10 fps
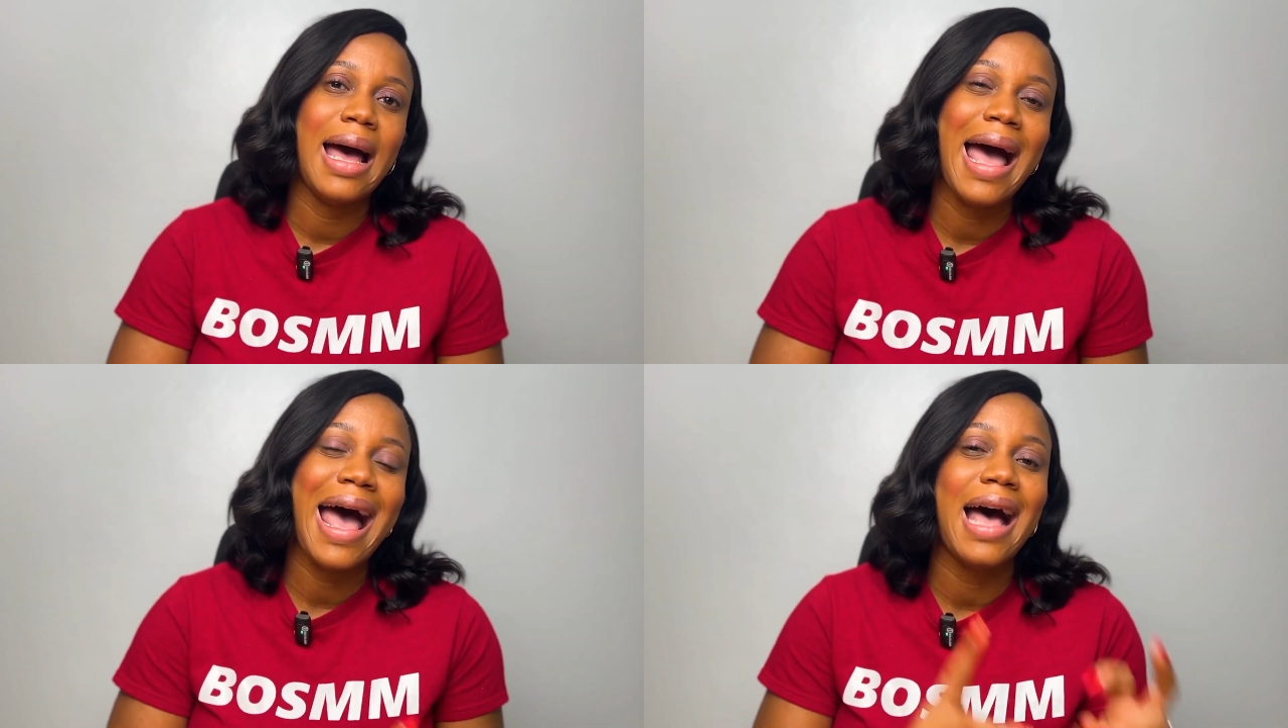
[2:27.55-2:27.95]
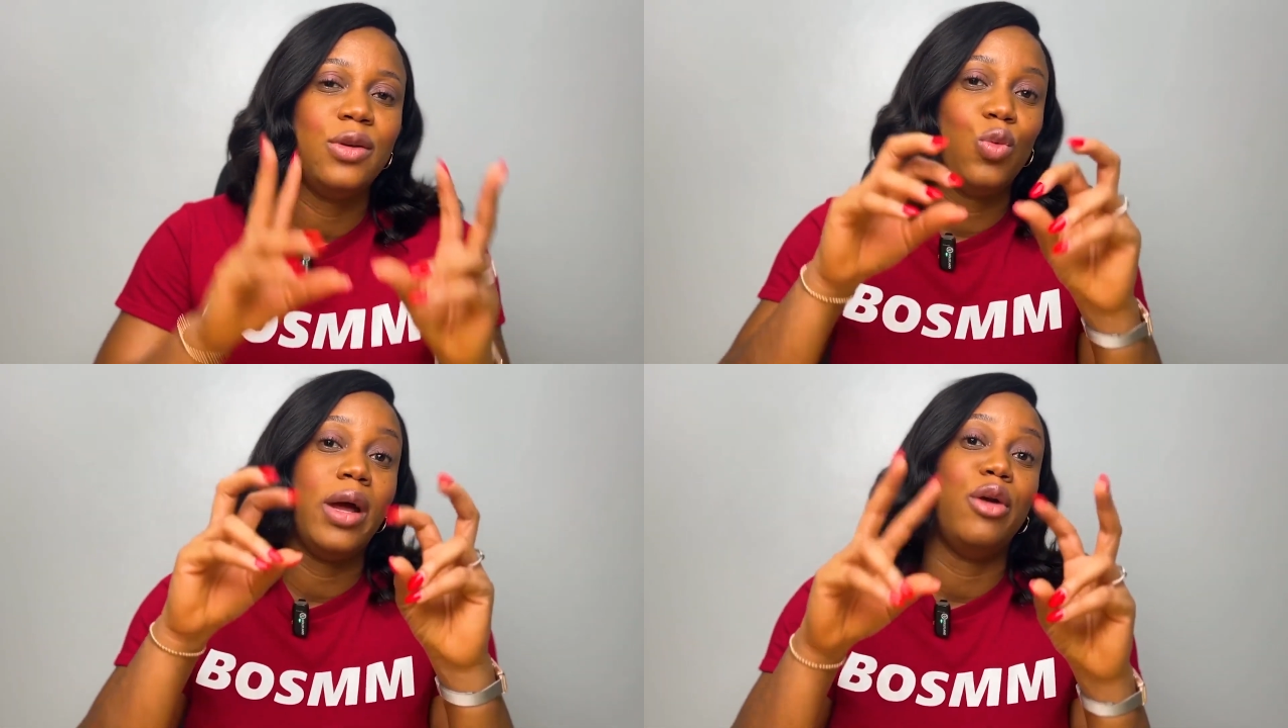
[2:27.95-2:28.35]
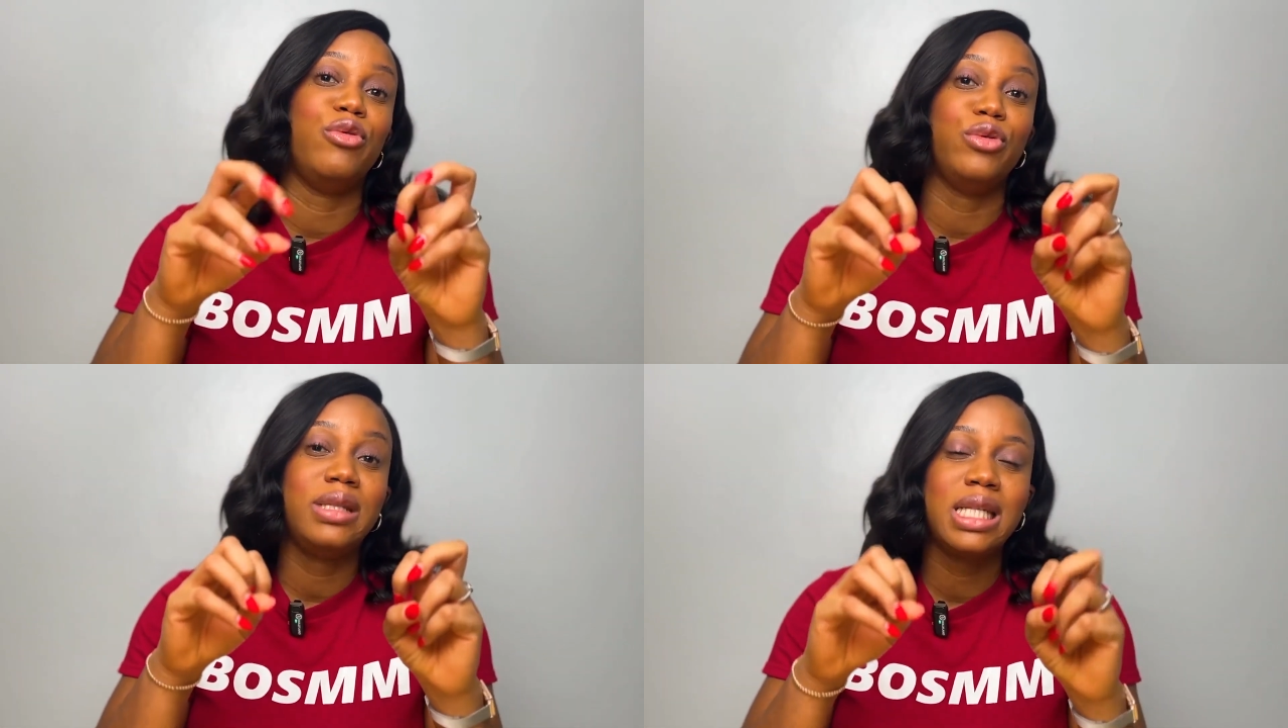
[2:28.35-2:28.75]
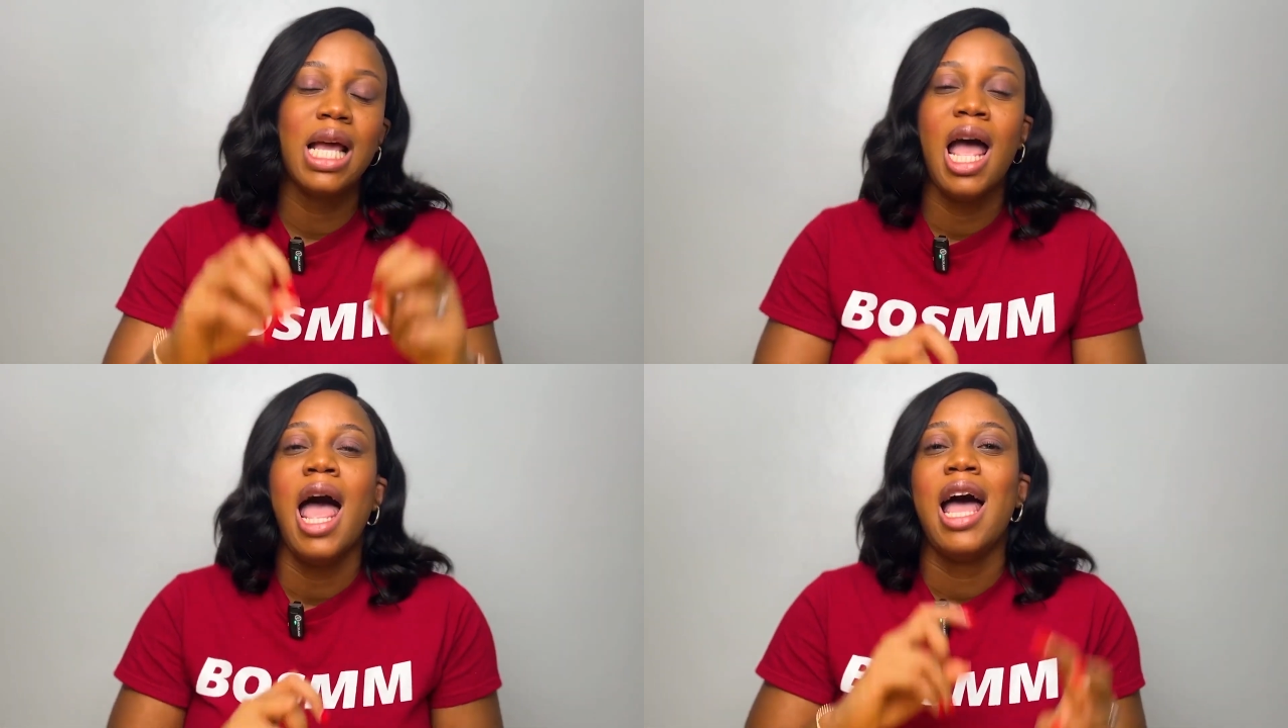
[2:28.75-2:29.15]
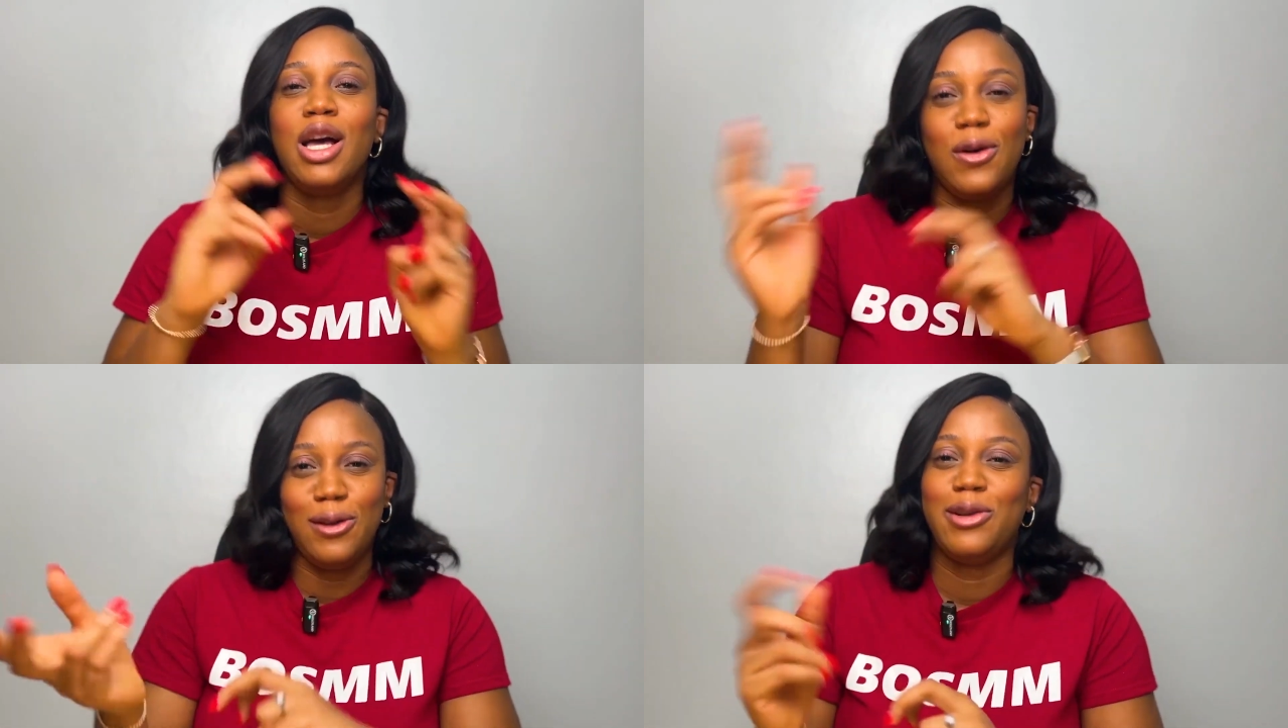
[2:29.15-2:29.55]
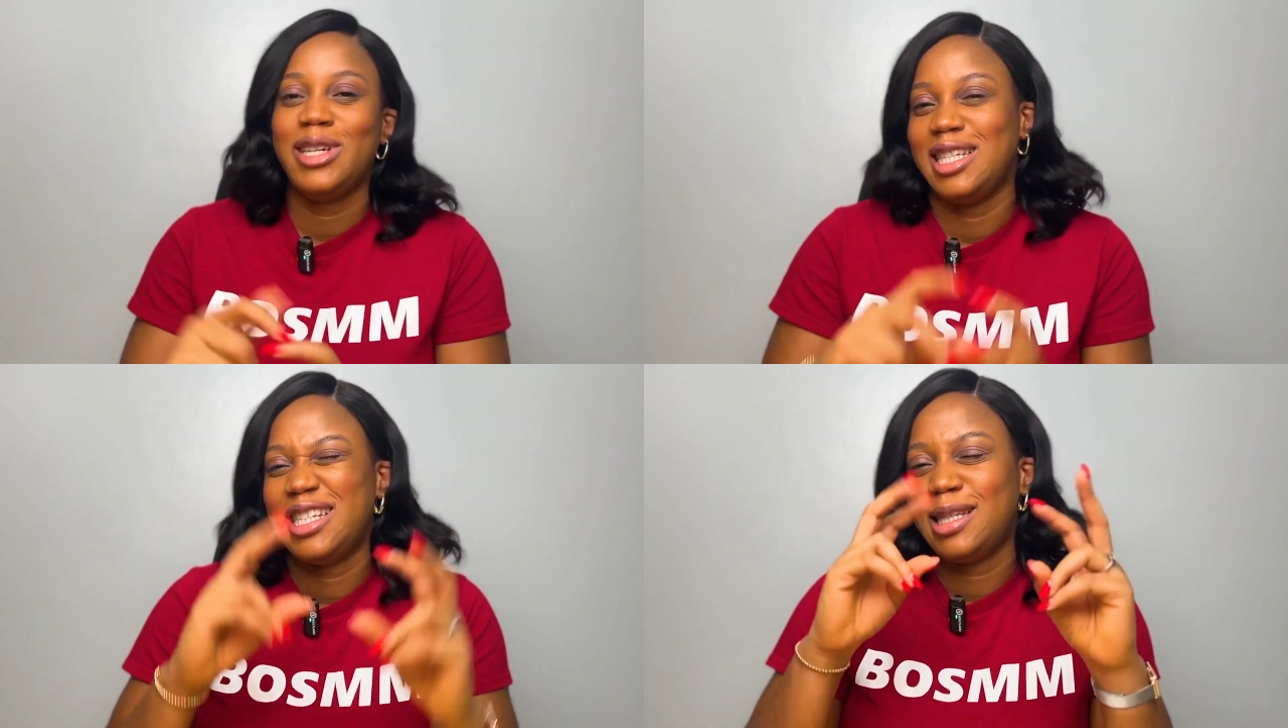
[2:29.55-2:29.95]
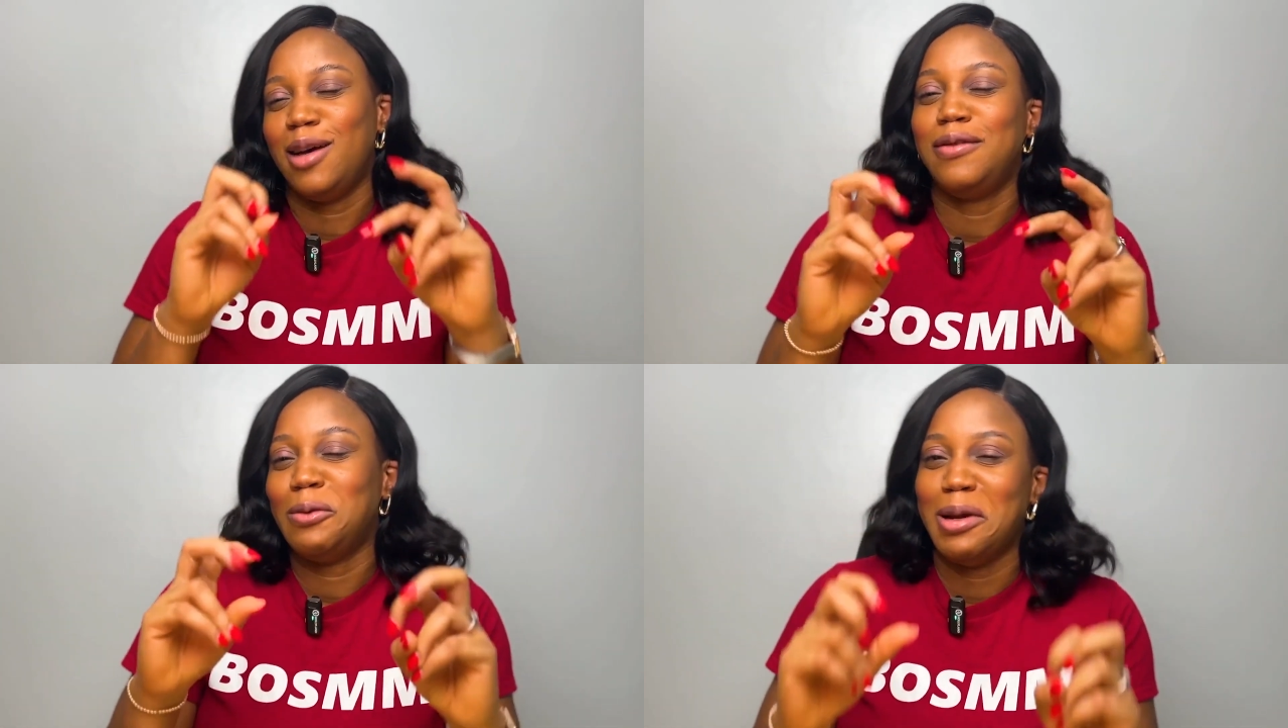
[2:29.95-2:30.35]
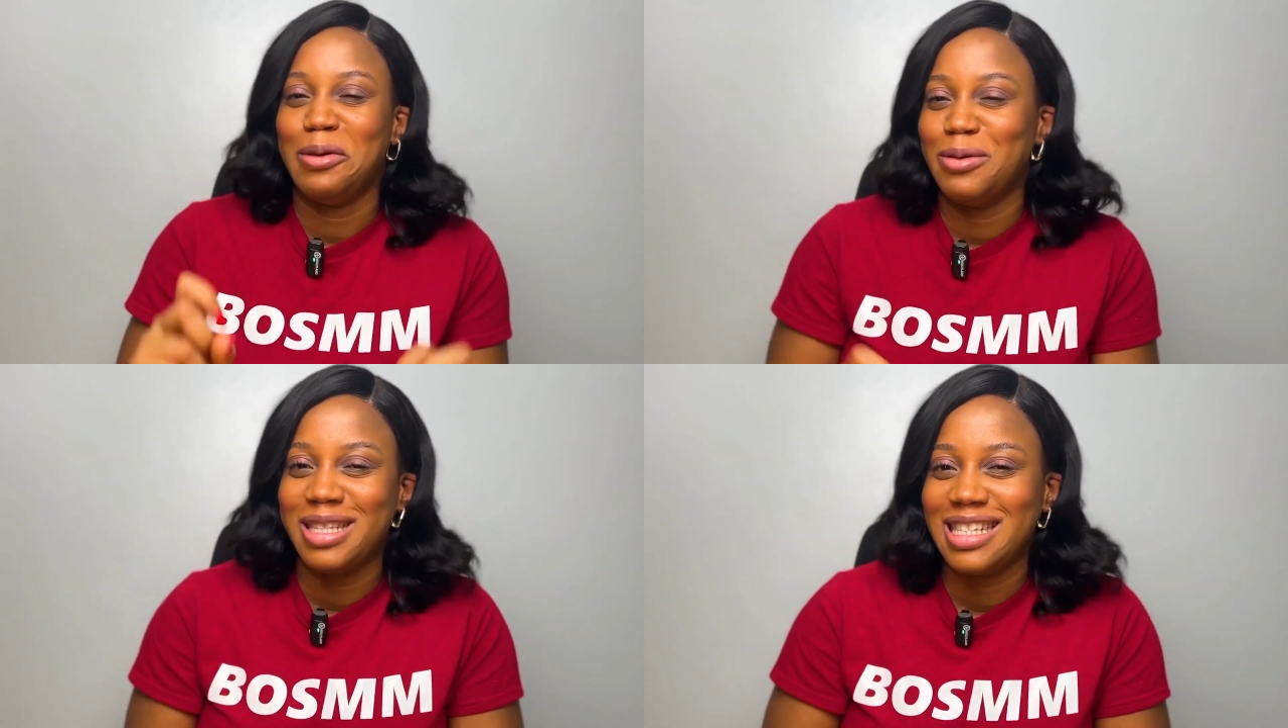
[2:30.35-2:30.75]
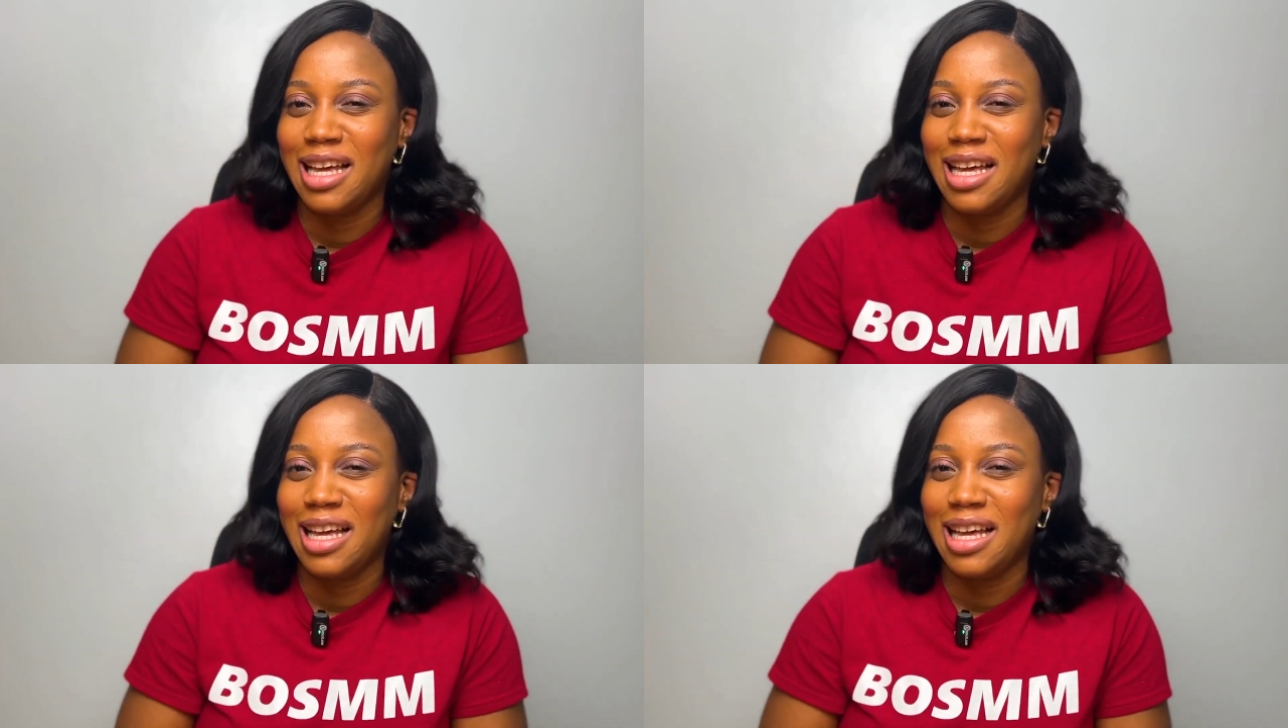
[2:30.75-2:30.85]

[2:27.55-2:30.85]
hardware route, go through the software route.